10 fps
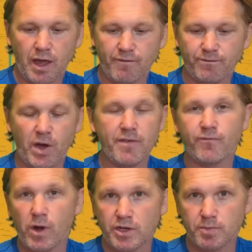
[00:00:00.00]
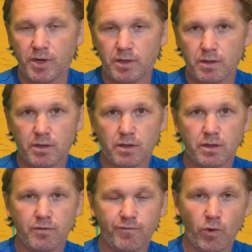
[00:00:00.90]
five Frenchmen,
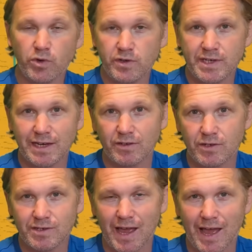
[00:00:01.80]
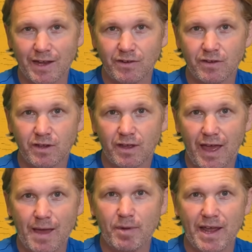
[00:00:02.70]
four New Zealanders and
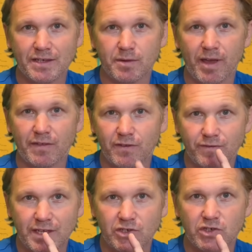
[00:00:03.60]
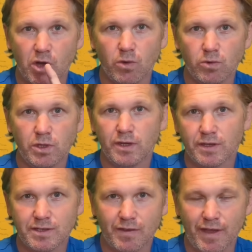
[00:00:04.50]
Eben Etzebeth, the sole
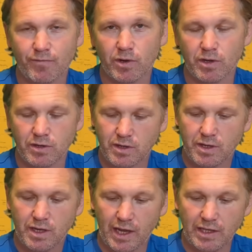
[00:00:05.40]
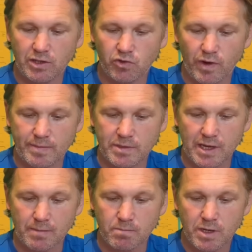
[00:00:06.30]
South African in the Dream
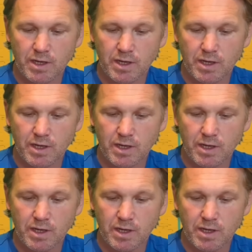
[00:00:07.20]
Team.